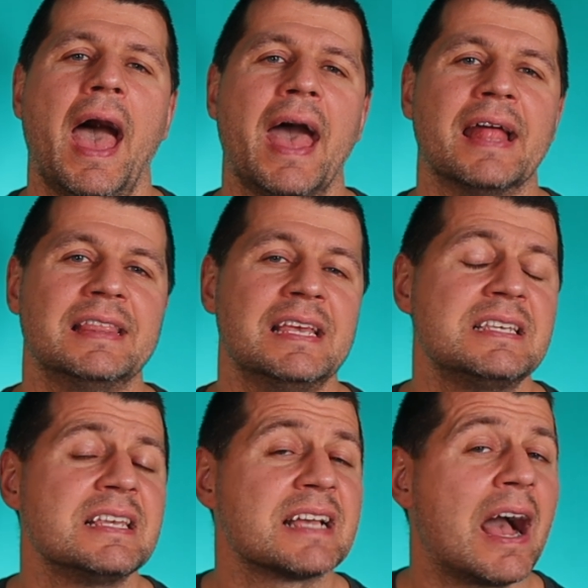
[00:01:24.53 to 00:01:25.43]
And
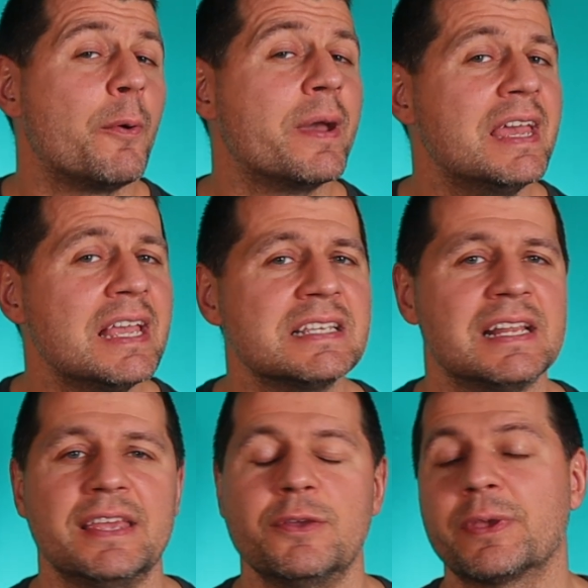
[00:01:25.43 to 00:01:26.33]
this is how
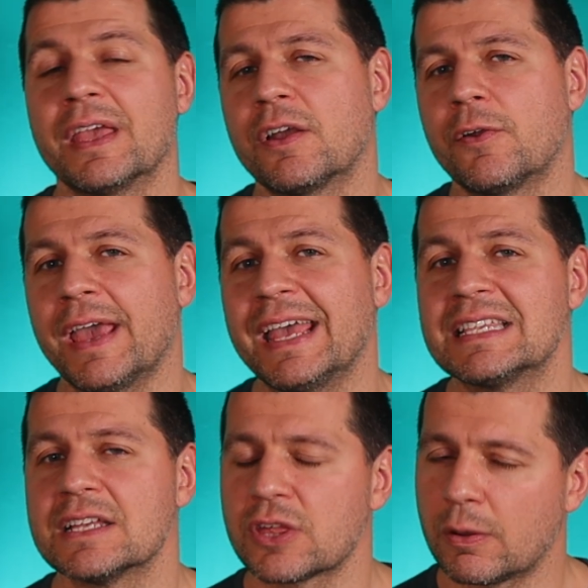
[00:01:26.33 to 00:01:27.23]
easily you can
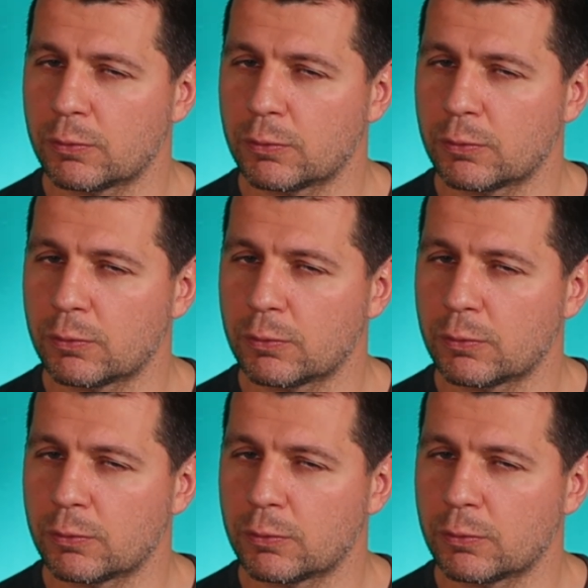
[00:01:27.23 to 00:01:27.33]
create such